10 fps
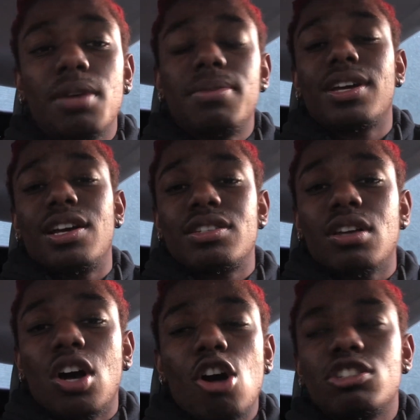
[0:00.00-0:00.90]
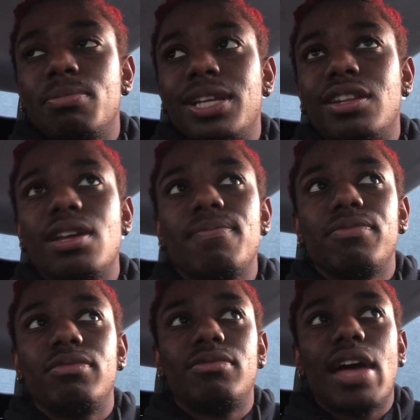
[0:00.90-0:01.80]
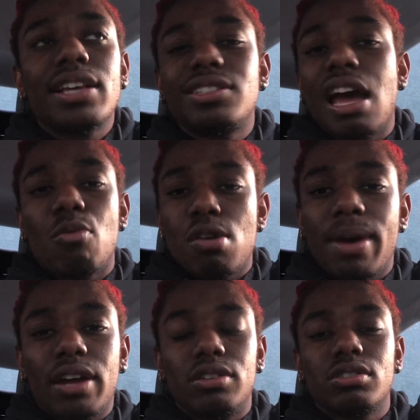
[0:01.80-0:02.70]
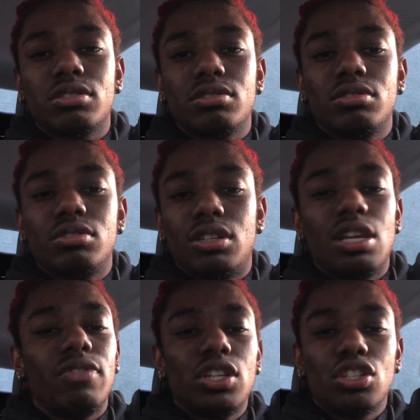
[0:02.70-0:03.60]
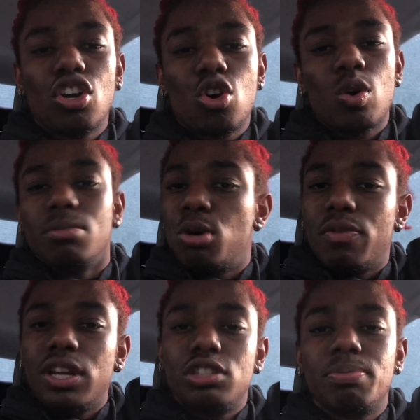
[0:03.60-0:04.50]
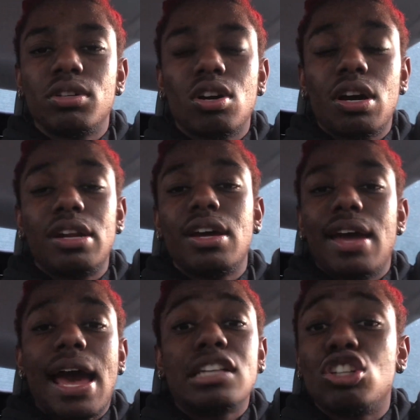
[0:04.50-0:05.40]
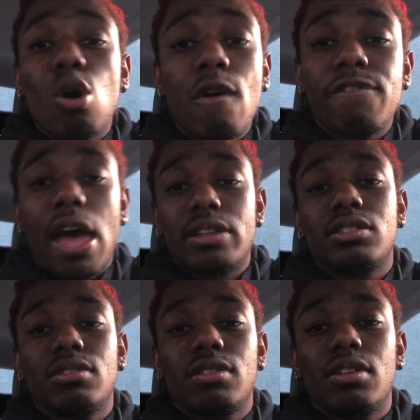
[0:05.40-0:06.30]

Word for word: Because, ultimately, that's not what matters. The T V show or the movie that you put on has no effect,